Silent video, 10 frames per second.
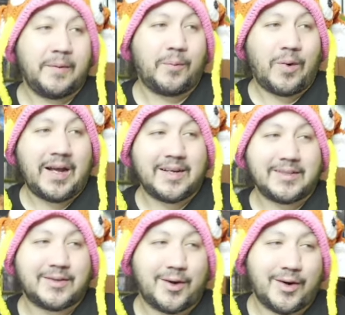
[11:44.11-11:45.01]
Why this
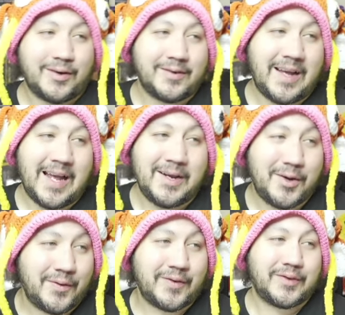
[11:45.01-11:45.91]
card, I
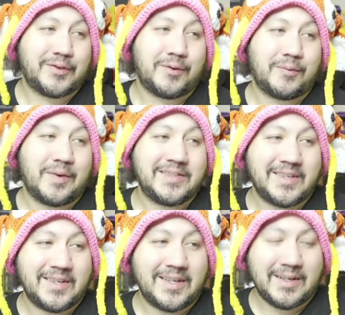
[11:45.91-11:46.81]
know for sure wasn't
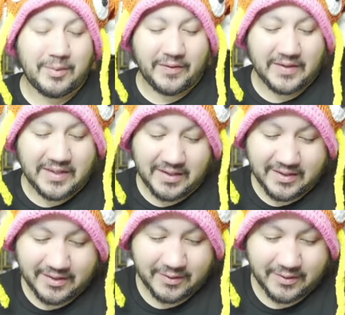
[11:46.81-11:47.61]
going to get a perfect 10.